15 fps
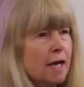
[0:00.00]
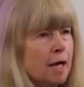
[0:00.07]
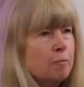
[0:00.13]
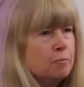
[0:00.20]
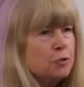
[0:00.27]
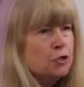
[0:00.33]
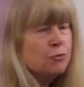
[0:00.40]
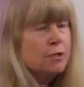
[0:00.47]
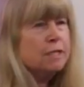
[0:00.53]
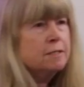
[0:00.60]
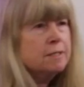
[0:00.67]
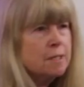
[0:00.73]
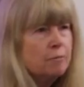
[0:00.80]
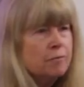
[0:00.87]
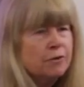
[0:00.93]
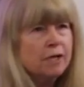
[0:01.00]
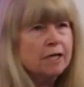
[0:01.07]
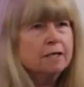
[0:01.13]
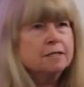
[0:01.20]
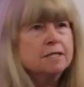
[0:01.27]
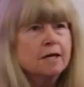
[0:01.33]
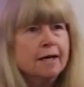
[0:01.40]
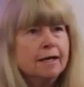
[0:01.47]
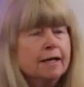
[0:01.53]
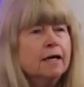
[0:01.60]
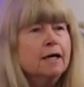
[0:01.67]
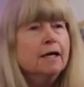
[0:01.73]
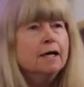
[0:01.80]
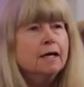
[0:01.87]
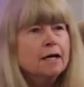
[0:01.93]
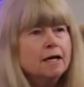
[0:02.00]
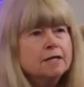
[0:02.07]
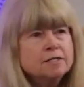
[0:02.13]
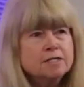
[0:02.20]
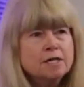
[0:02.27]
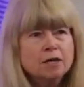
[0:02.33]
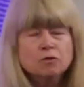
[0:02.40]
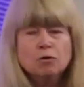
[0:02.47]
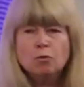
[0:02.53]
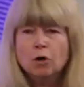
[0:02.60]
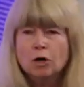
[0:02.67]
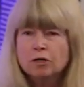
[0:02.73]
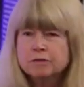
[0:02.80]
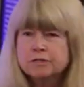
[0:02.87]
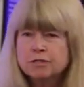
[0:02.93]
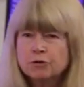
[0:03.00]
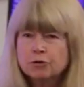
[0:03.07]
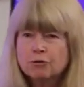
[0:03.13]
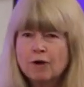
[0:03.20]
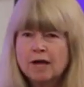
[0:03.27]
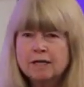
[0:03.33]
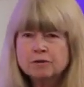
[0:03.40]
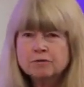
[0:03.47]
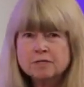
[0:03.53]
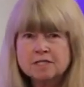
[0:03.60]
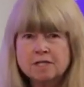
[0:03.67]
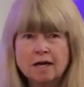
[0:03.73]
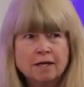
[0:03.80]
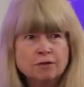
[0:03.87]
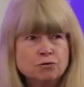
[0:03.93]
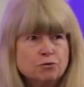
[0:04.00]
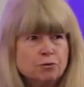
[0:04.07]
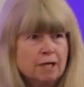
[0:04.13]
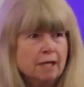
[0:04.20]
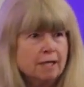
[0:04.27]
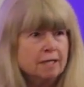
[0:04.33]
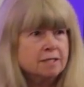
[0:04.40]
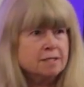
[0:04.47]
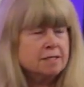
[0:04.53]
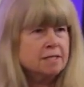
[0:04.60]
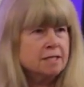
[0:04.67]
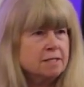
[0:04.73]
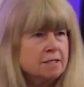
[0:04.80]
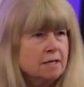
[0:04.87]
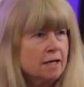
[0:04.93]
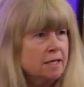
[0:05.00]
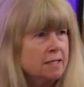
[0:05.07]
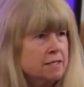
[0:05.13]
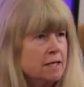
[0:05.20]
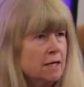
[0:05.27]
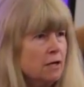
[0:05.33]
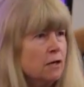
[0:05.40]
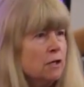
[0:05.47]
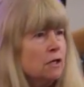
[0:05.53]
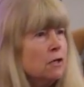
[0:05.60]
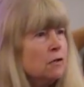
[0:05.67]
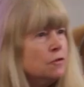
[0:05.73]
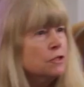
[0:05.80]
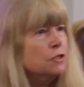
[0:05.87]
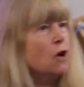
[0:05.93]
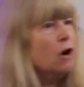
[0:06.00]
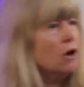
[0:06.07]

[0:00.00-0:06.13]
capturing something. It's like seeing the world in a grain of sand, really. It's this idea that